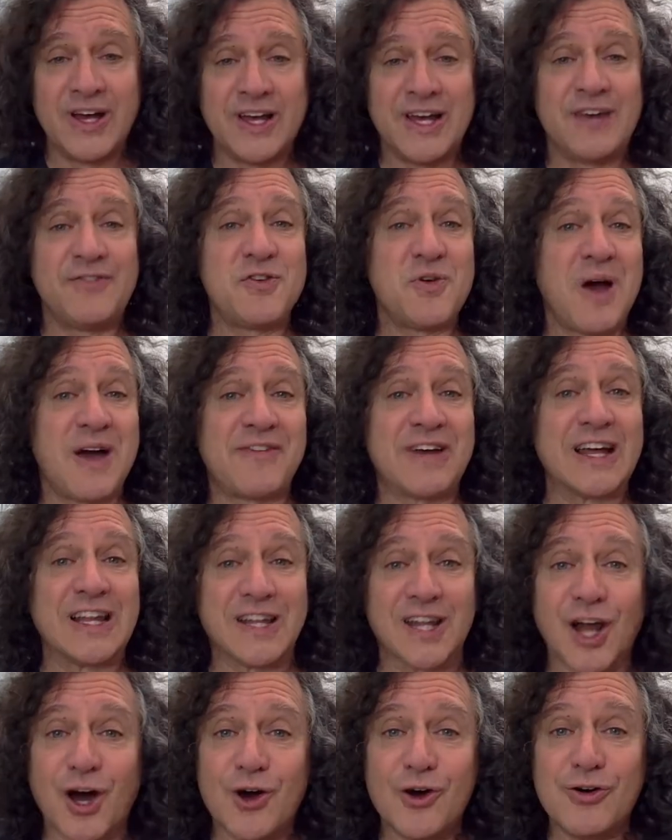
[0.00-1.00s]
if you have a
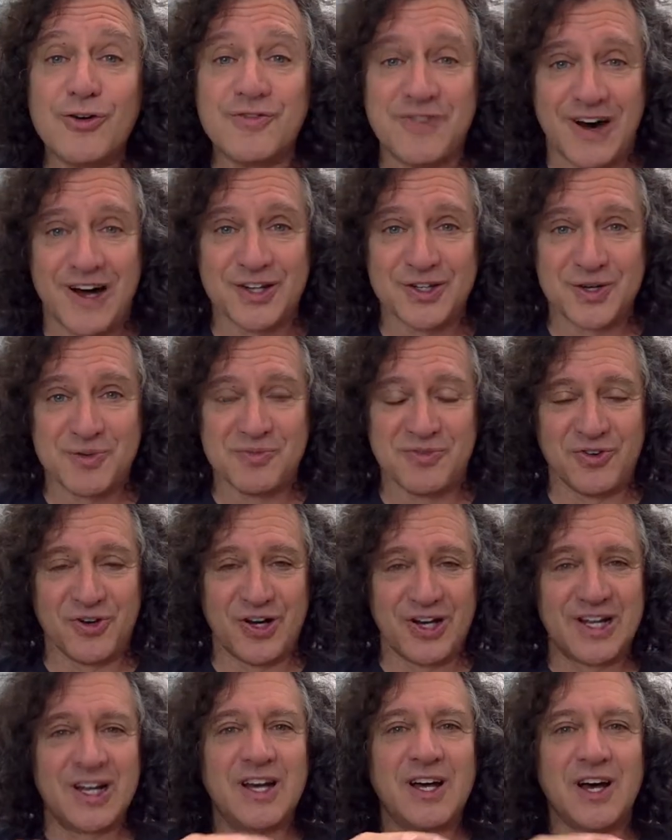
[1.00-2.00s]
low-volume foot,